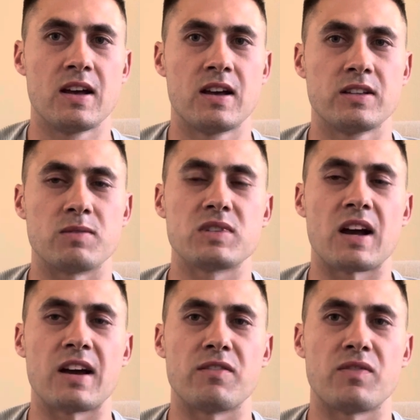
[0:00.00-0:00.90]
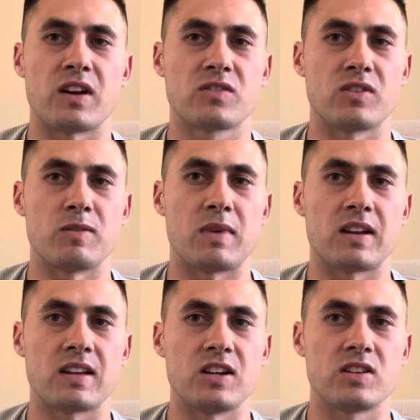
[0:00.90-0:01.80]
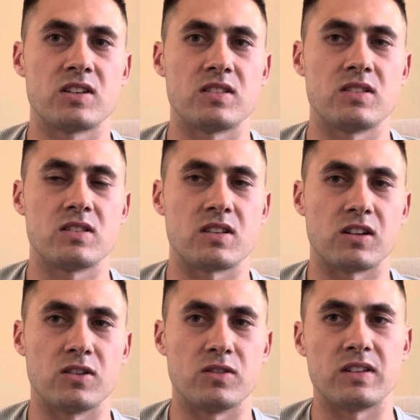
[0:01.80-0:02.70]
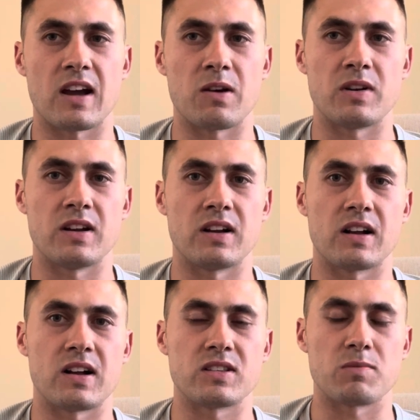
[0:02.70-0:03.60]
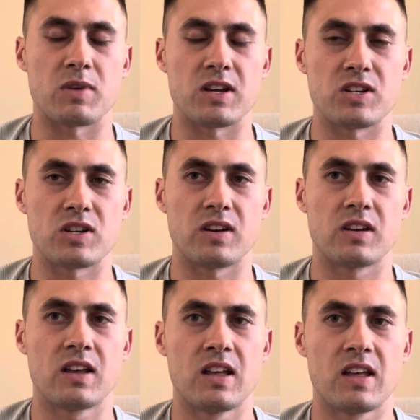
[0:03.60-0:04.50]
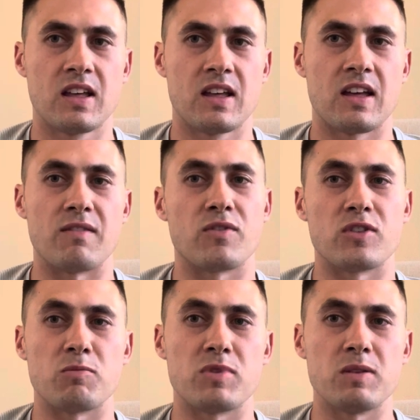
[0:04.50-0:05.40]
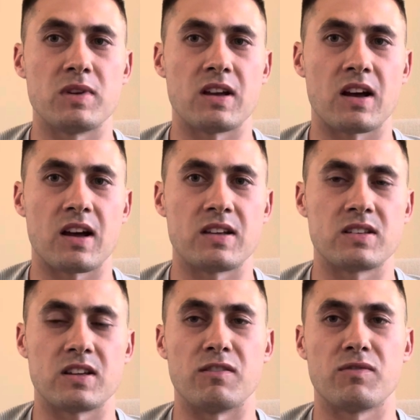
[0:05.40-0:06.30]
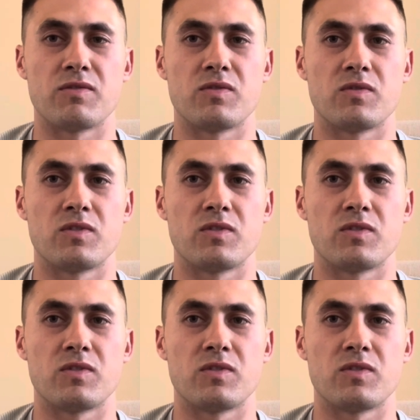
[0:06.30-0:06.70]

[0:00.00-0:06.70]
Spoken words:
Some side effects for the medications include diarrhea and constipation. And for the PPIs, if